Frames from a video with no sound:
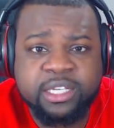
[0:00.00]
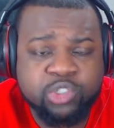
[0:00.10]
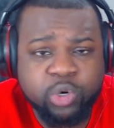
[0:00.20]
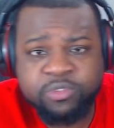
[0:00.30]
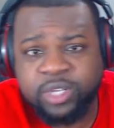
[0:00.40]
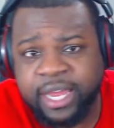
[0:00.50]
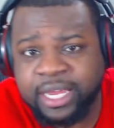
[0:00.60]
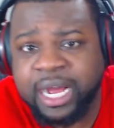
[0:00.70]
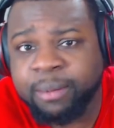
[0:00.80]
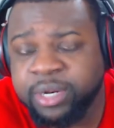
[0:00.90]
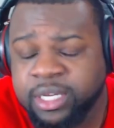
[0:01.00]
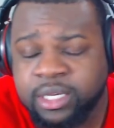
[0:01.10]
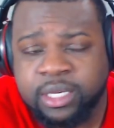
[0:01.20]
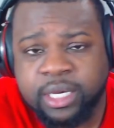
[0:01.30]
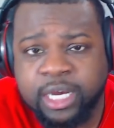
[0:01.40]
So if you like comedy,
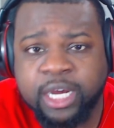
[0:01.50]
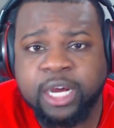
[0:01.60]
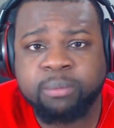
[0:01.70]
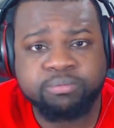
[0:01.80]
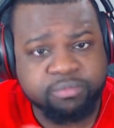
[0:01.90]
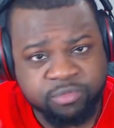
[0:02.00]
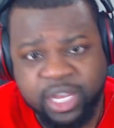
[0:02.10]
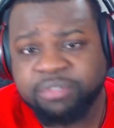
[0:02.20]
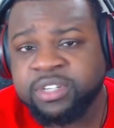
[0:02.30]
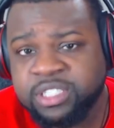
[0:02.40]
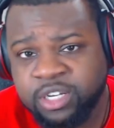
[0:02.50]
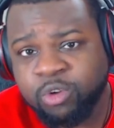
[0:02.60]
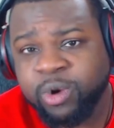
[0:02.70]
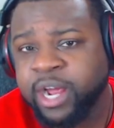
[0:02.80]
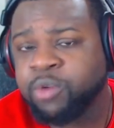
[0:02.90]
um, definitely stick
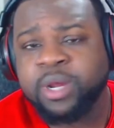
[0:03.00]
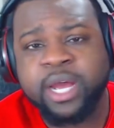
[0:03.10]
around.